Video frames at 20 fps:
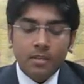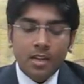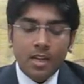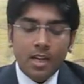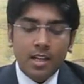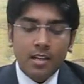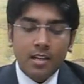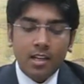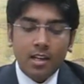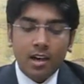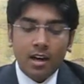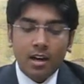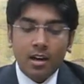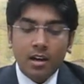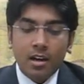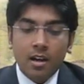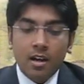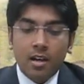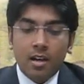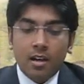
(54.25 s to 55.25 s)
and
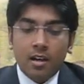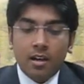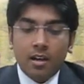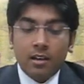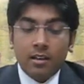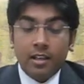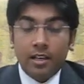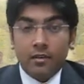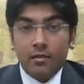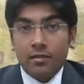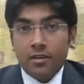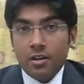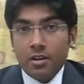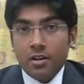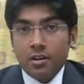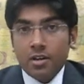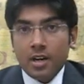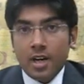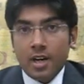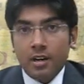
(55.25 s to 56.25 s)
that fear
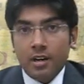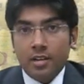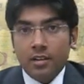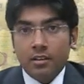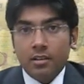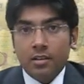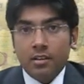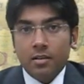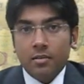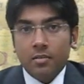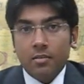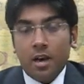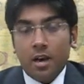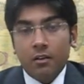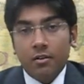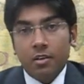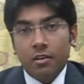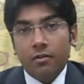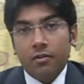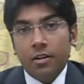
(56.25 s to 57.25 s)
Chinese
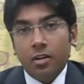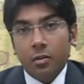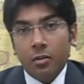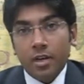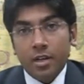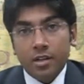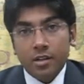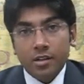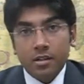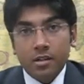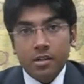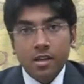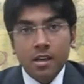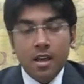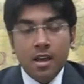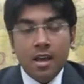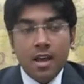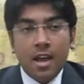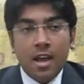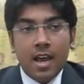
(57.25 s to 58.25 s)
power of innovation
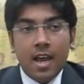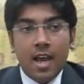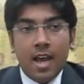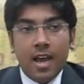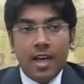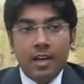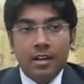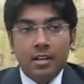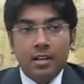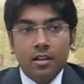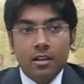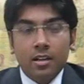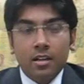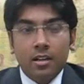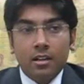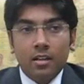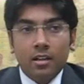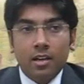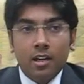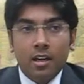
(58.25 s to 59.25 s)
and
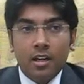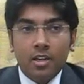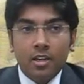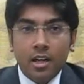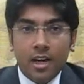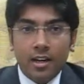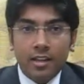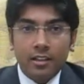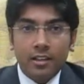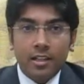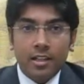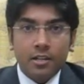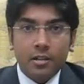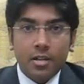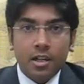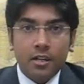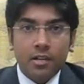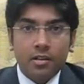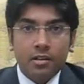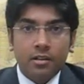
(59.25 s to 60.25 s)
Chinese
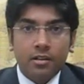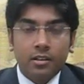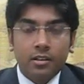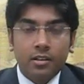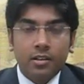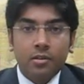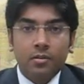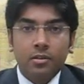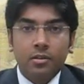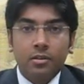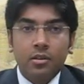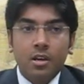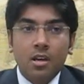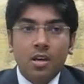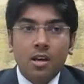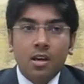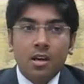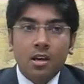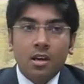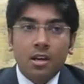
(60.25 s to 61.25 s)
educational systems'
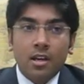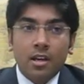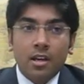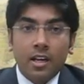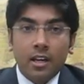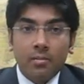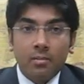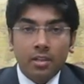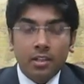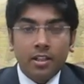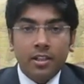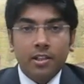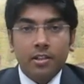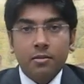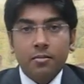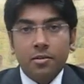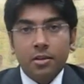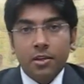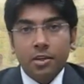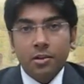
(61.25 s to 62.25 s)
ability to
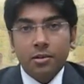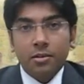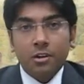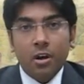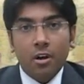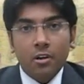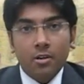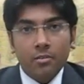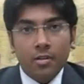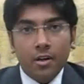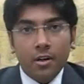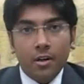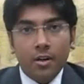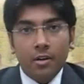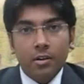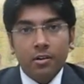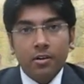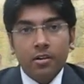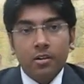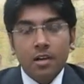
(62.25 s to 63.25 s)
produce
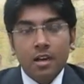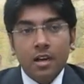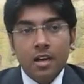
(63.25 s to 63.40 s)
entrepreneurs